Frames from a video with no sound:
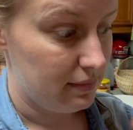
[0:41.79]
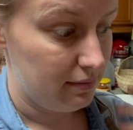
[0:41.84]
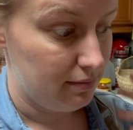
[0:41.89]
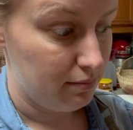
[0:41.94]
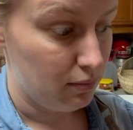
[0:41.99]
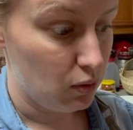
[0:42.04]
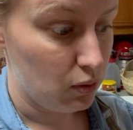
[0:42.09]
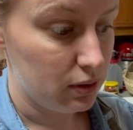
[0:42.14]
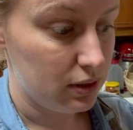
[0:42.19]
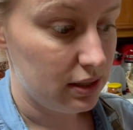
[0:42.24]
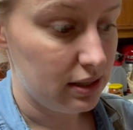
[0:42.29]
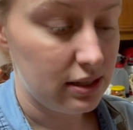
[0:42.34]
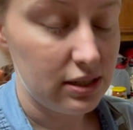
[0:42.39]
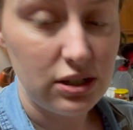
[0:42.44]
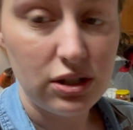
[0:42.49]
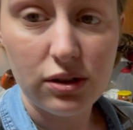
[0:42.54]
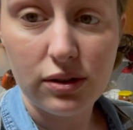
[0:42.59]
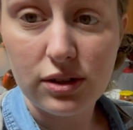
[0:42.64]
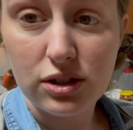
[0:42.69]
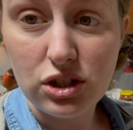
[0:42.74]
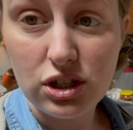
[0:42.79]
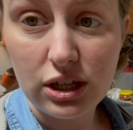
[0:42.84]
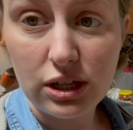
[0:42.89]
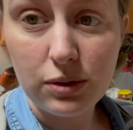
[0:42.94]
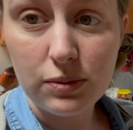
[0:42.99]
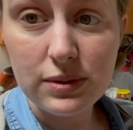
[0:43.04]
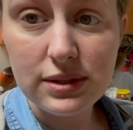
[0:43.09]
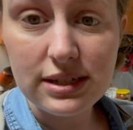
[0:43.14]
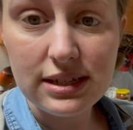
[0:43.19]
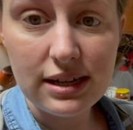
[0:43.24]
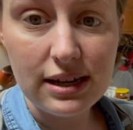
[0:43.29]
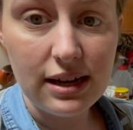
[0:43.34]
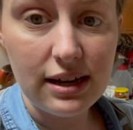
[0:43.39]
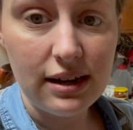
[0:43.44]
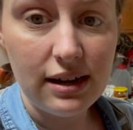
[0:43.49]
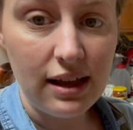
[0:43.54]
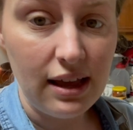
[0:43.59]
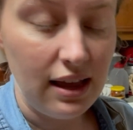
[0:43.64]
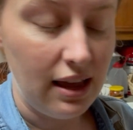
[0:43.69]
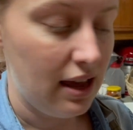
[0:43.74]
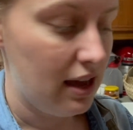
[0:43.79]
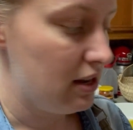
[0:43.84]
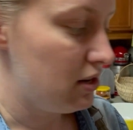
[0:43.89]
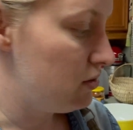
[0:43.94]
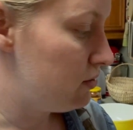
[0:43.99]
boiled it until the chicken was done, and you